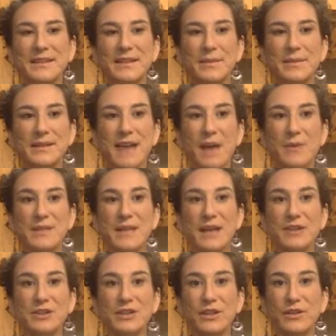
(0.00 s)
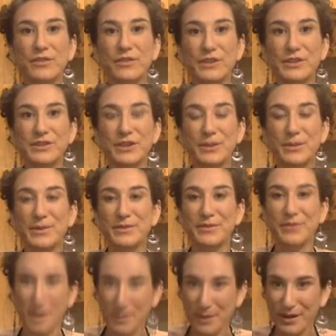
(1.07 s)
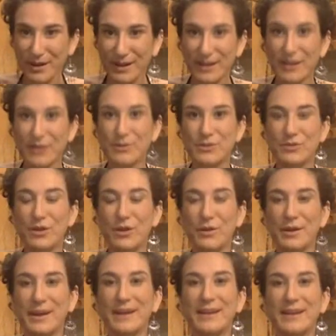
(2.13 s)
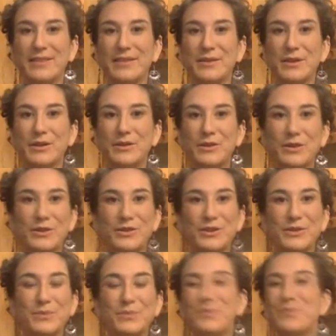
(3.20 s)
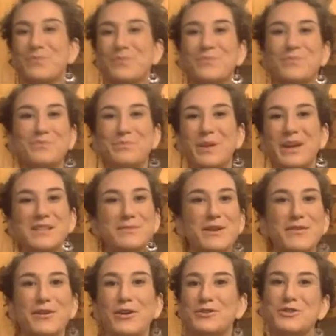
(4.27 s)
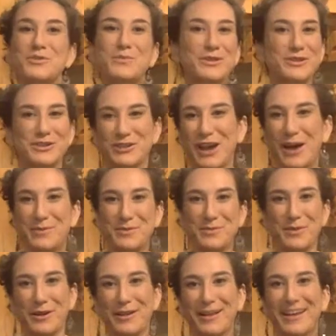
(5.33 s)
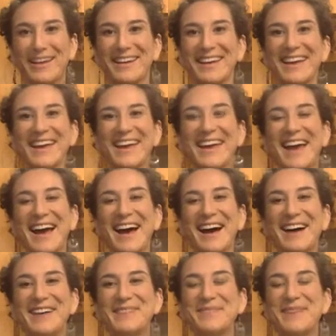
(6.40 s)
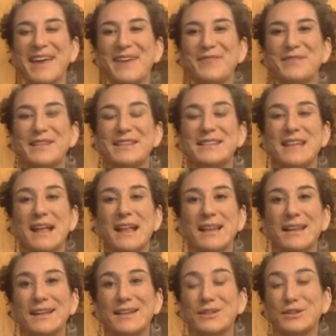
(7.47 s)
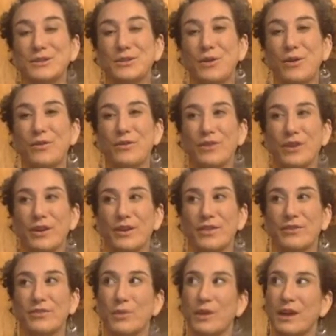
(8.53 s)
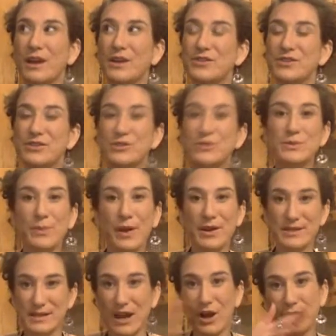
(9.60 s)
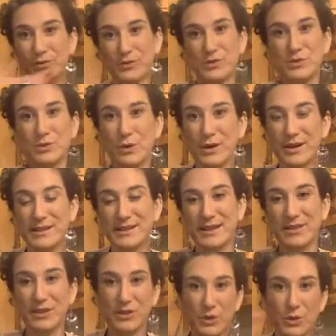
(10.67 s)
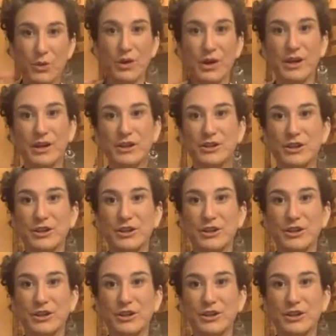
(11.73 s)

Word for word: my dad was actually the first urban farmer, and he was growing it in the, the basement of a kosher butcher shop in Brooklyn. Um, and we sell it to over four hundred juice bars and health food stores in the New York